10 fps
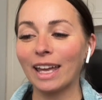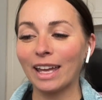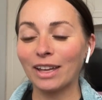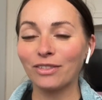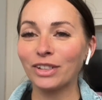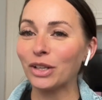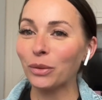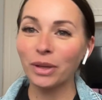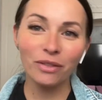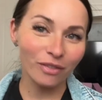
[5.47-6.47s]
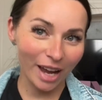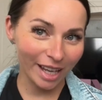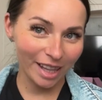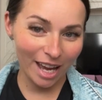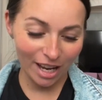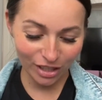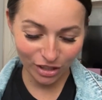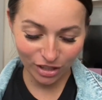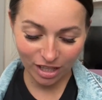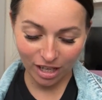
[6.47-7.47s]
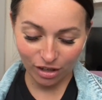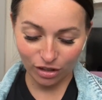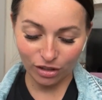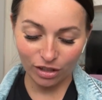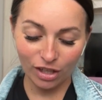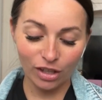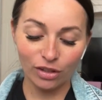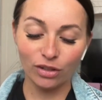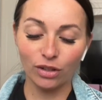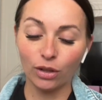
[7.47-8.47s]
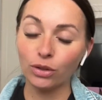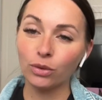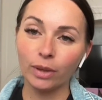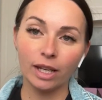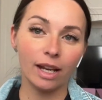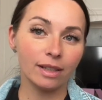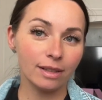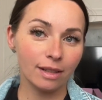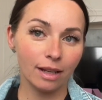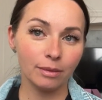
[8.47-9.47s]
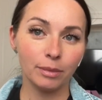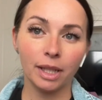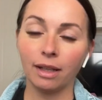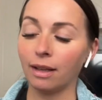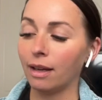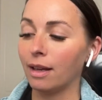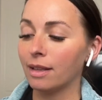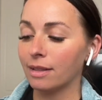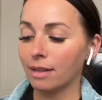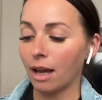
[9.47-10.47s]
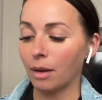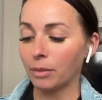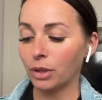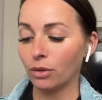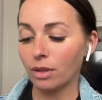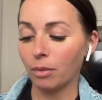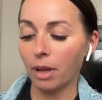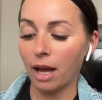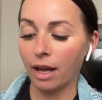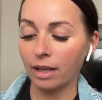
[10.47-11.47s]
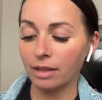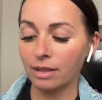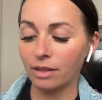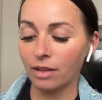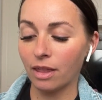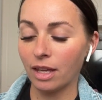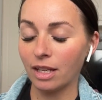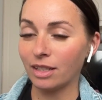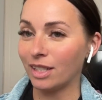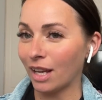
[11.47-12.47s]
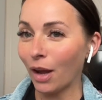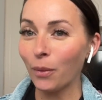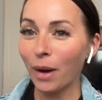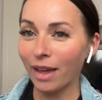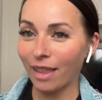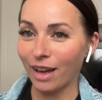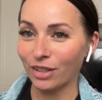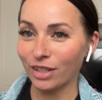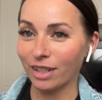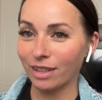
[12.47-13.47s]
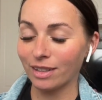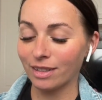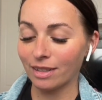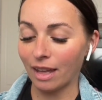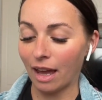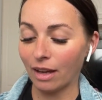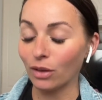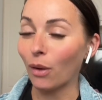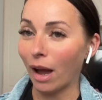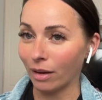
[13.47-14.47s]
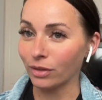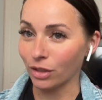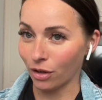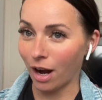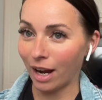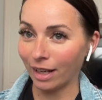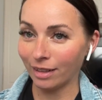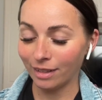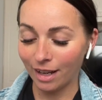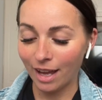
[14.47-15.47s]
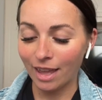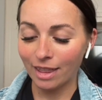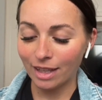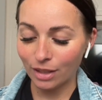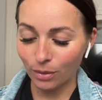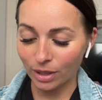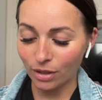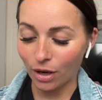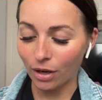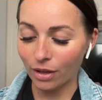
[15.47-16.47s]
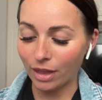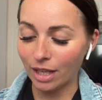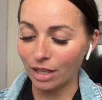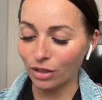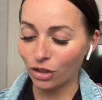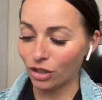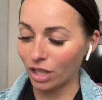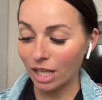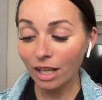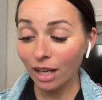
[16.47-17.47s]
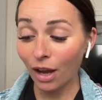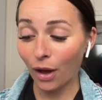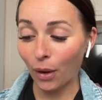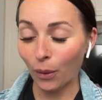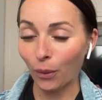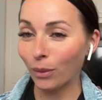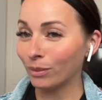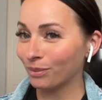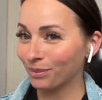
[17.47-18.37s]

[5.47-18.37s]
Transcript: a video with Veyelash. They are so sweet and sent me some new supplies, the DIY lashes that you have to try. These ones are the SHE-E-O